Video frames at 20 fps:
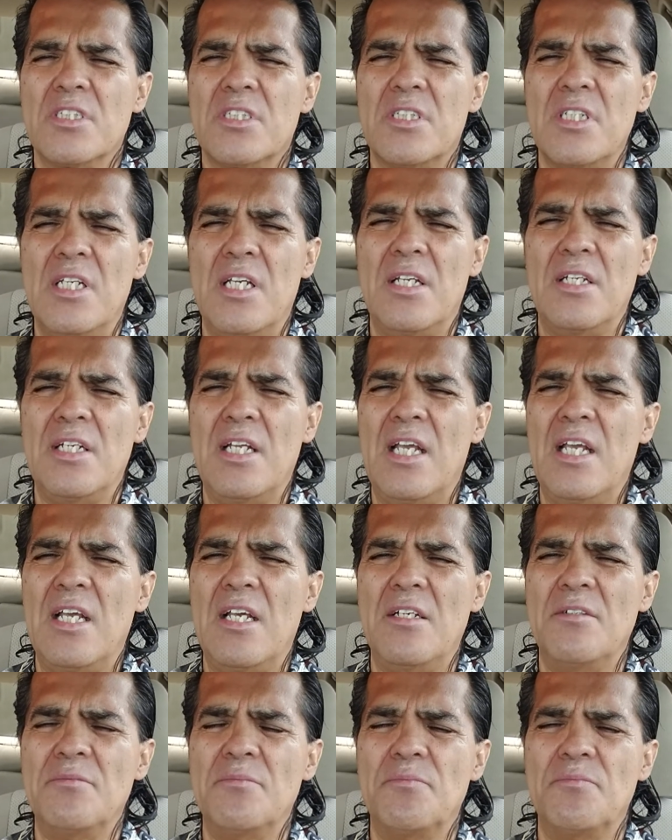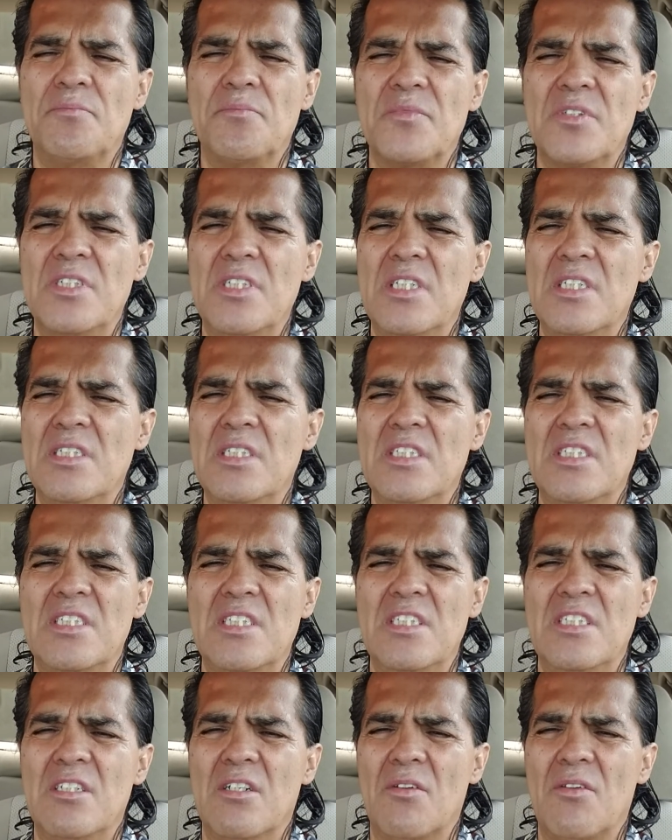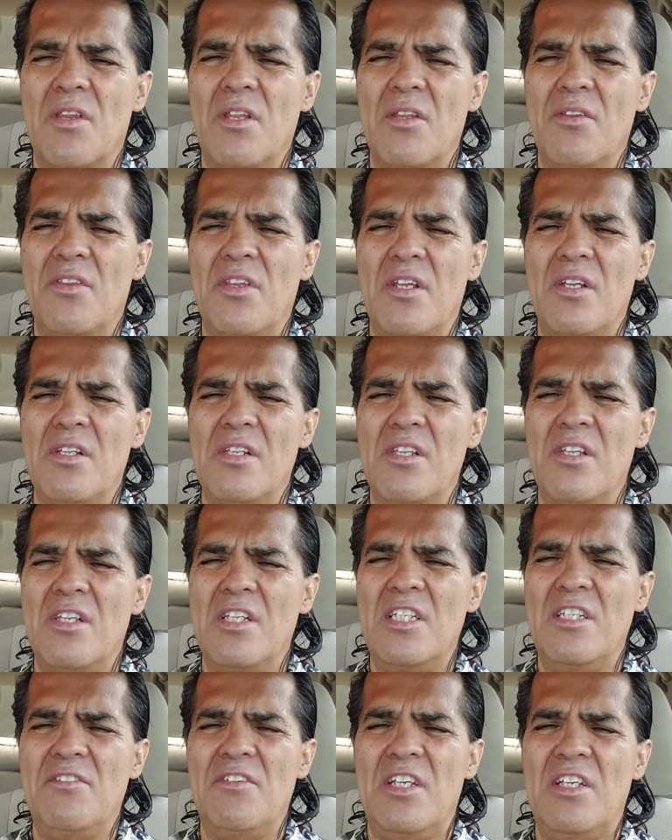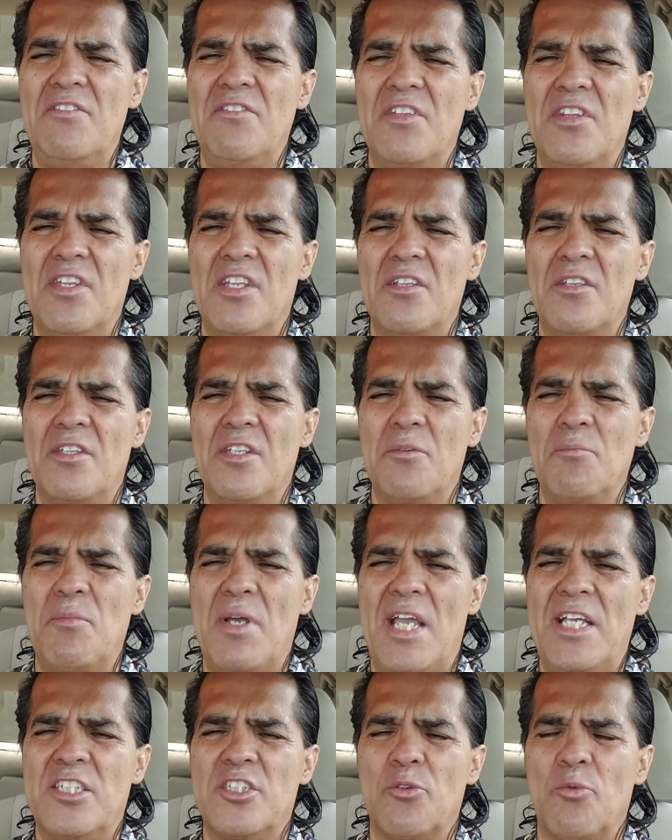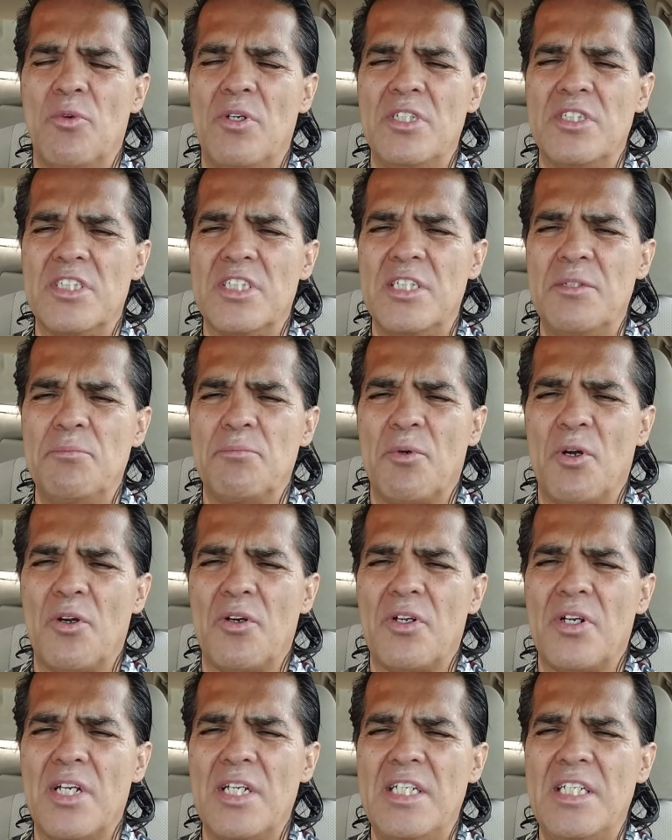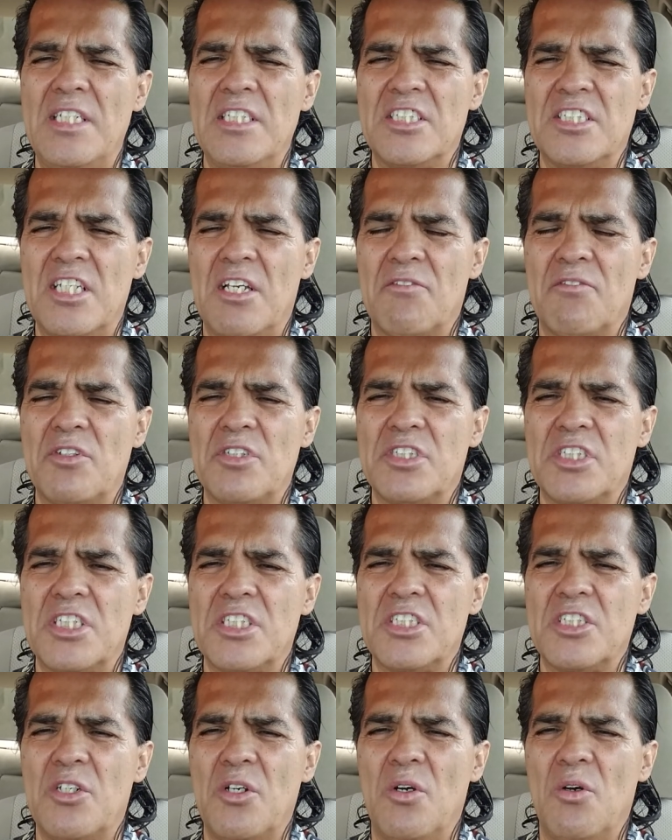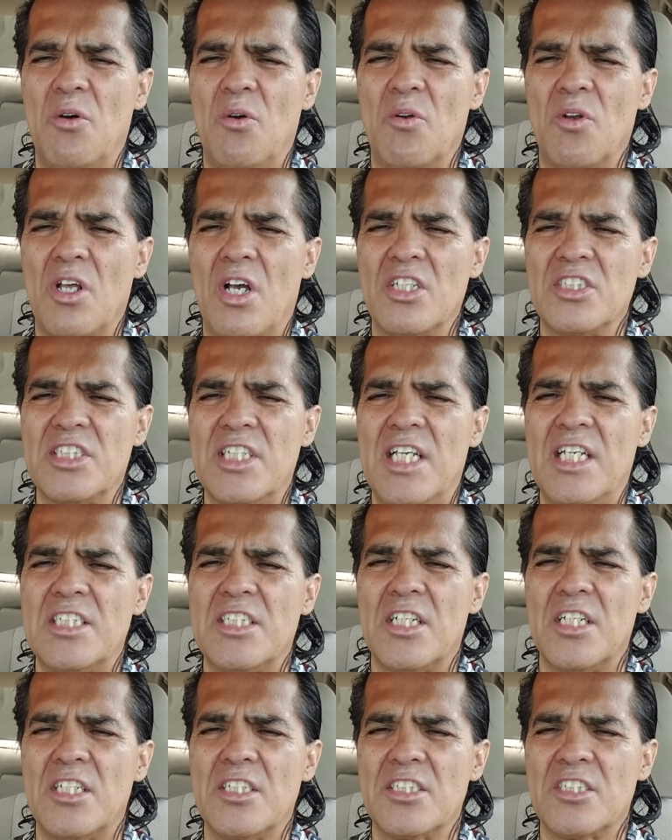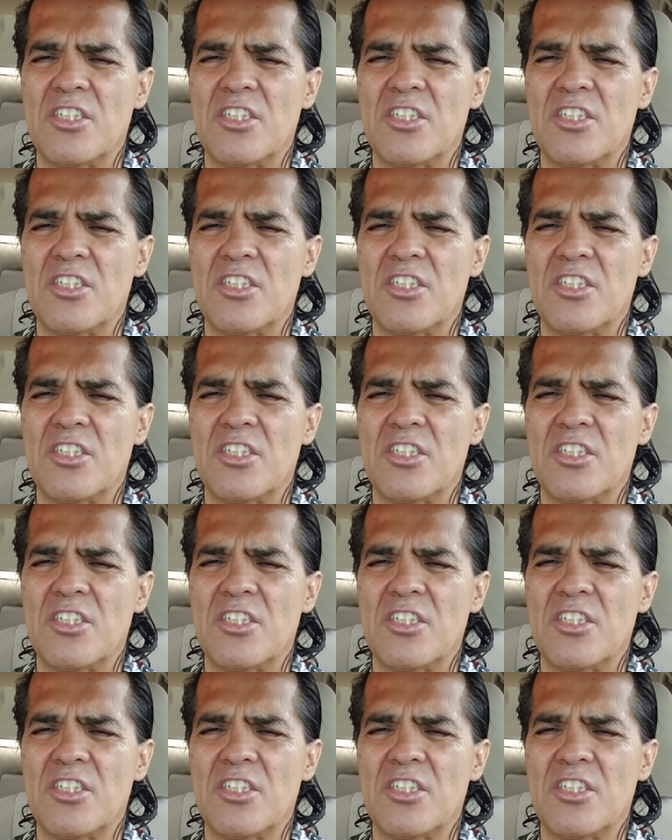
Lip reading: and you know, even the major ones in Berkeley, San Francisco, Los Angeles,